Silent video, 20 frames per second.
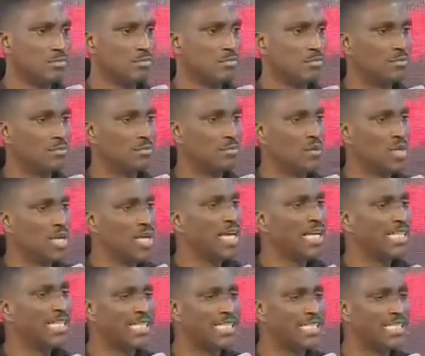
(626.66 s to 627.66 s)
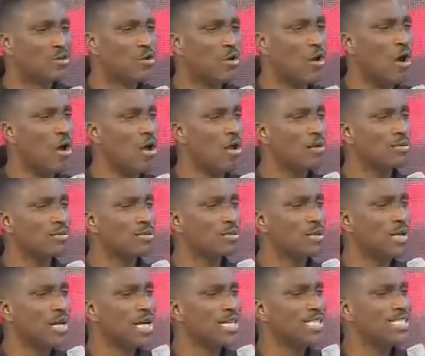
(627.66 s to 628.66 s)
Hmm. It is called
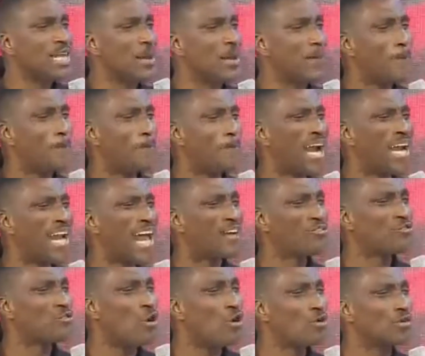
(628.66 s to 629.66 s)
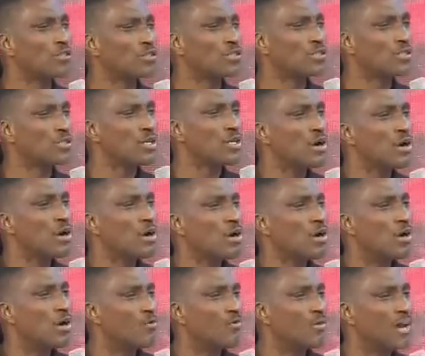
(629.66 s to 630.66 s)
the paradox
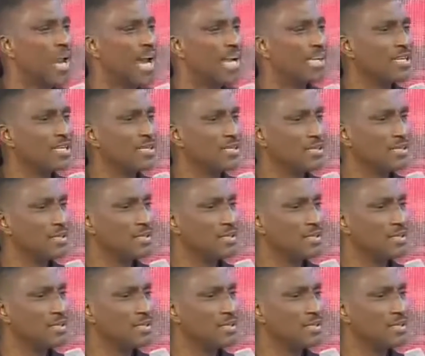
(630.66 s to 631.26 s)
of learning.